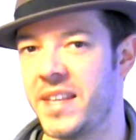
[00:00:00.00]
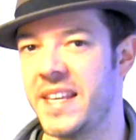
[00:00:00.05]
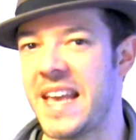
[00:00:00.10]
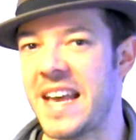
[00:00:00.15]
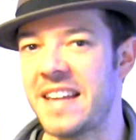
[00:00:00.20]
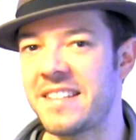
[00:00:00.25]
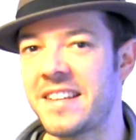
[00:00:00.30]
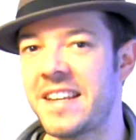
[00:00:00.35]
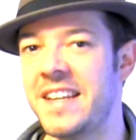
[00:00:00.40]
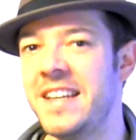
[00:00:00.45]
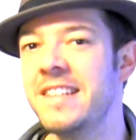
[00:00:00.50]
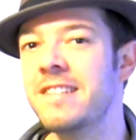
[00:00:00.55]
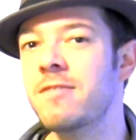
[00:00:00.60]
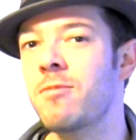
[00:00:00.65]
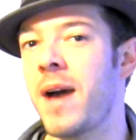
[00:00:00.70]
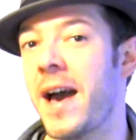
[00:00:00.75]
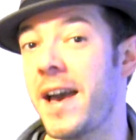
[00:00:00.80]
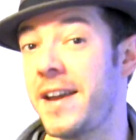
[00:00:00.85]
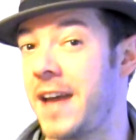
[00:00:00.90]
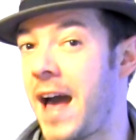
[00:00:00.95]
Yes, he's
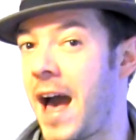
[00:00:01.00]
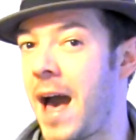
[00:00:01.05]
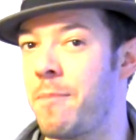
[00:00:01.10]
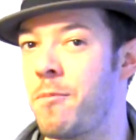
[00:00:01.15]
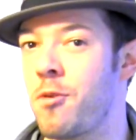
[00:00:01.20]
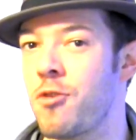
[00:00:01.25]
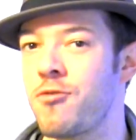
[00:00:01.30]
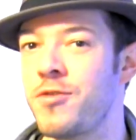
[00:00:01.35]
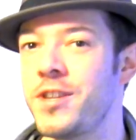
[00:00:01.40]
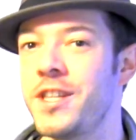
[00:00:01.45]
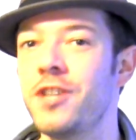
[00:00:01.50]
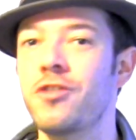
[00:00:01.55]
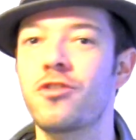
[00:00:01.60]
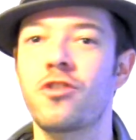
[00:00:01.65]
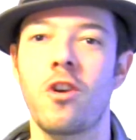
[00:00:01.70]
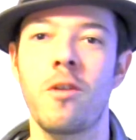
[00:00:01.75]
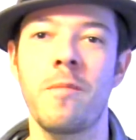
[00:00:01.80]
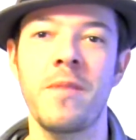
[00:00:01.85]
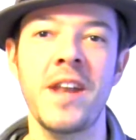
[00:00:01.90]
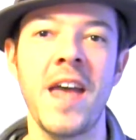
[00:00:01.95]
right. I'm not really
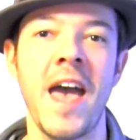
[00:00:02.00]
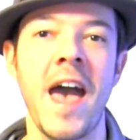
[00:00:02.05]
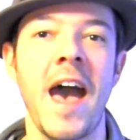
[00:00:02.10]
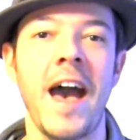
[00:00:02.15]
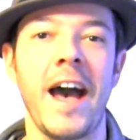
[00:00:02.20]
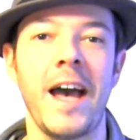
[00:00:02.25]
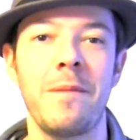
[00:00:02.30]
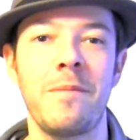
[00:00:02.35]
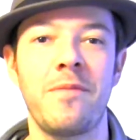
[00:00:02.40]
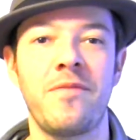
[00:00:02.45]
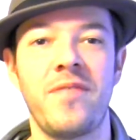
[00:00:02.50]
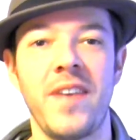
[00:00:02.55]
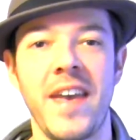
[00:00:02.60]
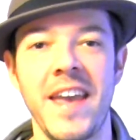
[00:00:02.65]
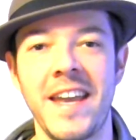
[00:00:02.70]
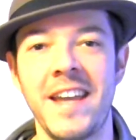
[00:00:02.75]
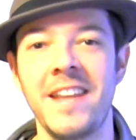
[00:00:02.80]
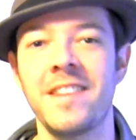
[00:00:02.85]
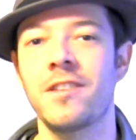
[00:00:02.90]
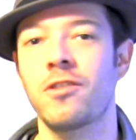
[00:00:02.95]
German. I'm
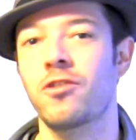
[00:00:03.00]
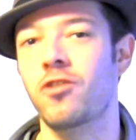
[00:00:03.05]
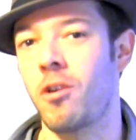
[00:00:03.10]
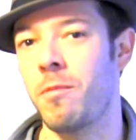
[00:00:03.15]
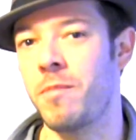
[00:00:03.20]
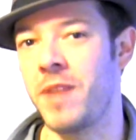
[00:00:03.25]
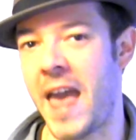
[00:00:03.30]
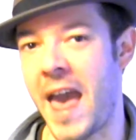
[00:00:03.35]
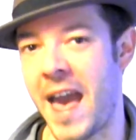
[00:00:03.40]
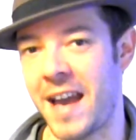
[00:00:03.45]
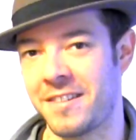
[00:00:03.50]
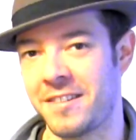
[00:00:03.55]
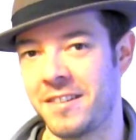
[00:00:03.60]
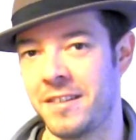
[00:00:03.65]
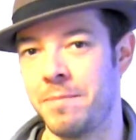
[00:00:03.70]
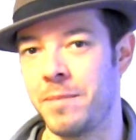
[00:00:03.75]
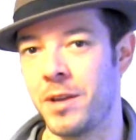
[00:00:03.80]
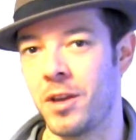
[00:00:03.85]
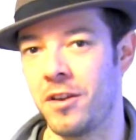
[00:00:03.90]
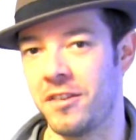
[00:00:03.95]
faking the German
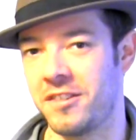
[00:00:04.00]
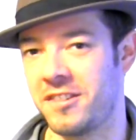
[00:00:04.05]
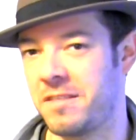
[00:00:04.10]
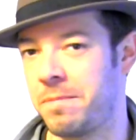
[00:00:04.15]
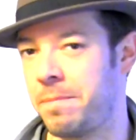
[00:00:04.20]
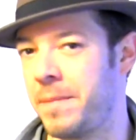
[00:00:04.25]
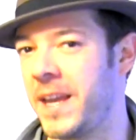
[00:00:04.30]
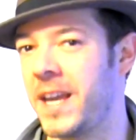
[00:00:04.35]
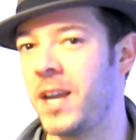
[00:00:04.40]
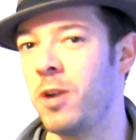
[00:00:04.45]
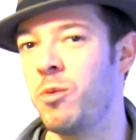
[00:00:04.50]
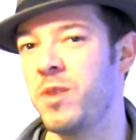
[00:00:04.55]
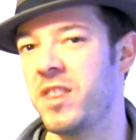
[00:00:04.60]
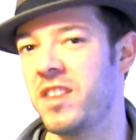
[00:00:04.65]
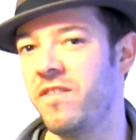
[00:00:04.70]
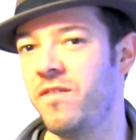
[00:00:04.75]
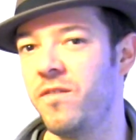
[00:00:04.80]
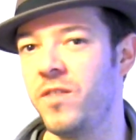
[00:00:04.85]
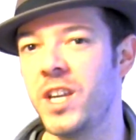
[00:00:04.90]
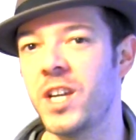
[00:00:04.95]
accent because speaking with
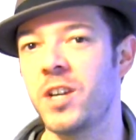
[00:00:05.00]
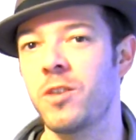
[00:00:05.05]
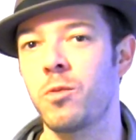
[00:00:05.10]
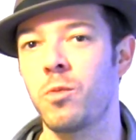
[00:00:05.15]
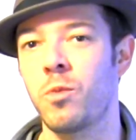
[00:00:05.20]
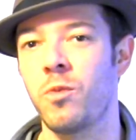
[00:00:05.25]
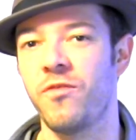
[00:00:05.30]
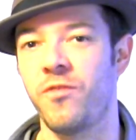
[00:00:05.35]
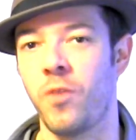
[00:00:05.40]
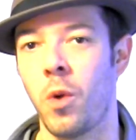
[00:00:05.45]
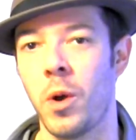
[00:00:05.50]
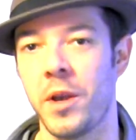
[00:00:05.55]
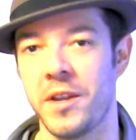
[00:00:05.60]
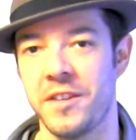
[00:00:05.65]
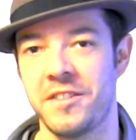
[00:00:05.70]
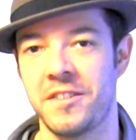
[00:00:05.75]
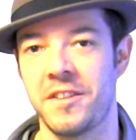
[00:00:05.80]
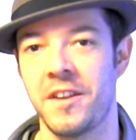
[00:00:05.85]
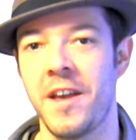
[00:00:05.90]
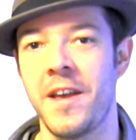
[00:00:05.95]
a weird
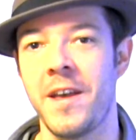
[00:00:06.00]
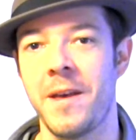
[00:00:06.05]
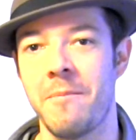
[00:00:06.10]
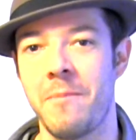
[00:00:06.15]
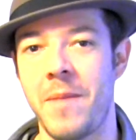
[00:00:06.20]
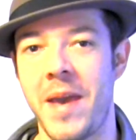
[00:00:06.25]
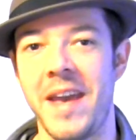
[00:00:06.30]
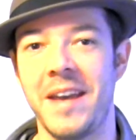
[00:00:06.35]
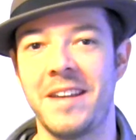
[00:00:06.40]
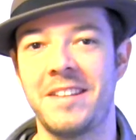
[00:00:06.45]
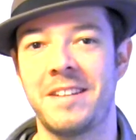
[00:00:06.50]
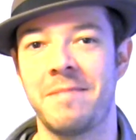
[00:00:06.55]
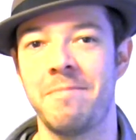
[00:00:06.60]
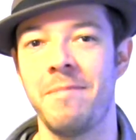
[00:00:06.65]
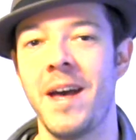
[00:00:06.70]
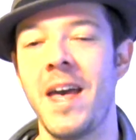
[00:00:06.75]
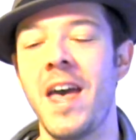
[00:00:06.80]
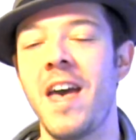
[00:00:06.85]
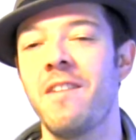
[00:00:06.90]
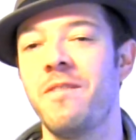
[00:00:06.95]
voice makes
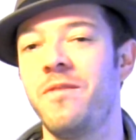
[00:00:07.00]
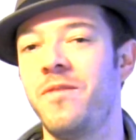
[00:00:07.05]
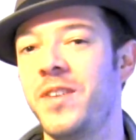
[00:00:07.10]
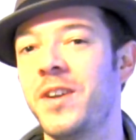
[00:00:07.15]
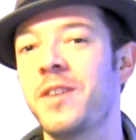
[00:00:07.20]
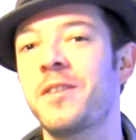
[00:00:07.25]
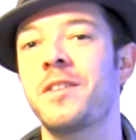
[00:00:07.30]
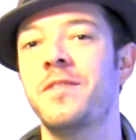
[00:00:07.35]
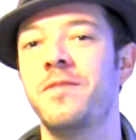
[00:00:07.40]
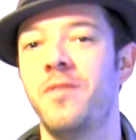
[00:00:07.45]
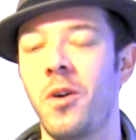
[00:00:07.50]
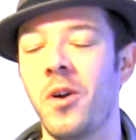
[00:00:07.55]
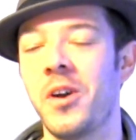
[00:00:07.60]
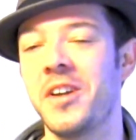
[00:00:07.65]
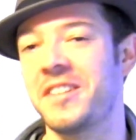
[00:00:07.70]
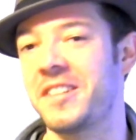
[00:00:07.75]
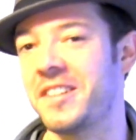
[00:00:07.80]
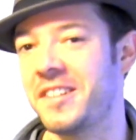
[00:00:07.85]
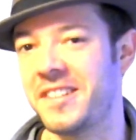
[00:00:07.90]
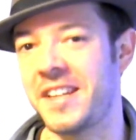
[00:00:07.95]
weird
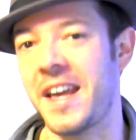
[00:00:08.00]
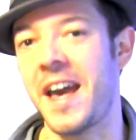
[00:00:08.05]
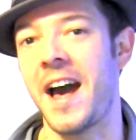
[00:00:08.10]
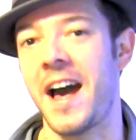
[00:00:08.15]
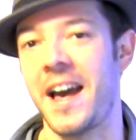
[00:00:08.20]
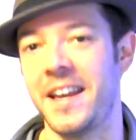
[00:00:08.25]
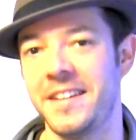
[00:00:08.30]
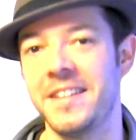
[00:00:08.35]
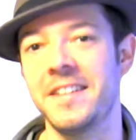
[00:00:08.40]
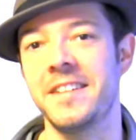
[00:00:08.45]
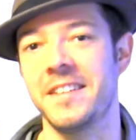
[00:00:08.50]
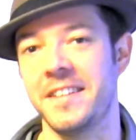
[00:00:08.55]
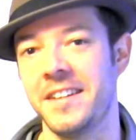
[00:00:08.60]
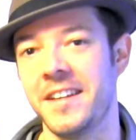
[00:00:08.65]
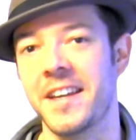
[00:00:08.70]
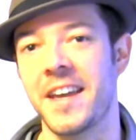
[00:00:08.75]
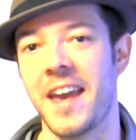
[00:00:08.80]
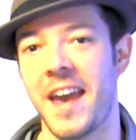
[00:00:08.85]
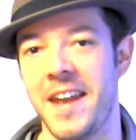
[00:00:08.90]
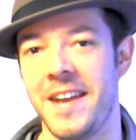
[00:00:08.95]
voice. Sehr, I did it
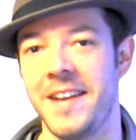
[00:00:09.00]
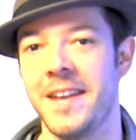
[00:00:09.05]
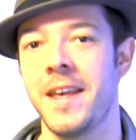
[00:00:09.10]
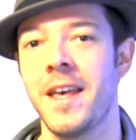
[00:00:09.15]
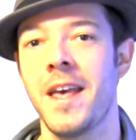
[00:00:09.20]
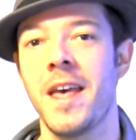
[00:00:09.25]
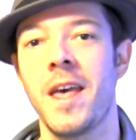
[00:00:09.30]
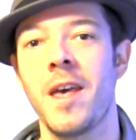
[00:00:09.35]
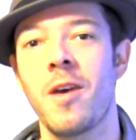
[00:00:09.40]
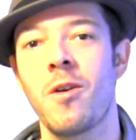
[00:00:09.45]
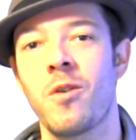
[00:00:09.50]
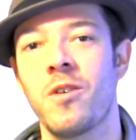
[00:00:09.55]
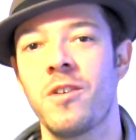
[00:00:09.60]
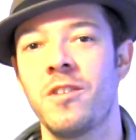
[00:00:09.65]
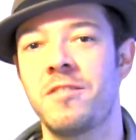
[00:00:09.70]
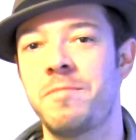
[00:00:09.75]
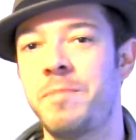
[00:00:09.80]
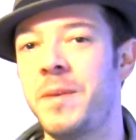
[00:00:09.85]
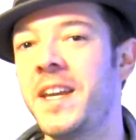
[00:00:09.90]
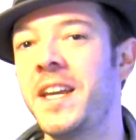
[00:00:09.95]
again.
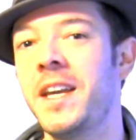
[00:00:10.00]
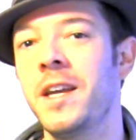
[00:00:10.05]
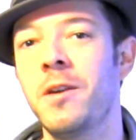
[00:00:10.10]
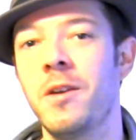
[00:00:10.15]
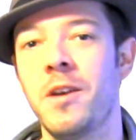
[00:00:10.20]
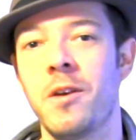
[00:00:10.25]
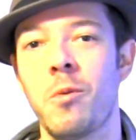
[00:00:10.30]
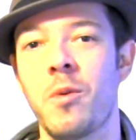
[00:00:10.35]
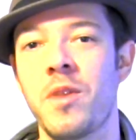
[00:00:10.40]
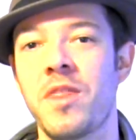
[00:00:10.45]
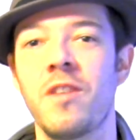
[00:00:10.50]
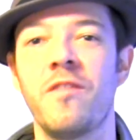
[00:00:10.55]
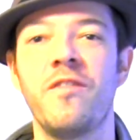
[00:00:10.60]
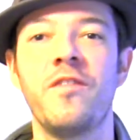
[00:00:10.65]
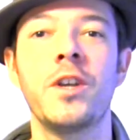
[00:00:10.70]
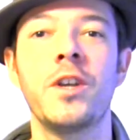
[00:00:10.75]
Speaking with a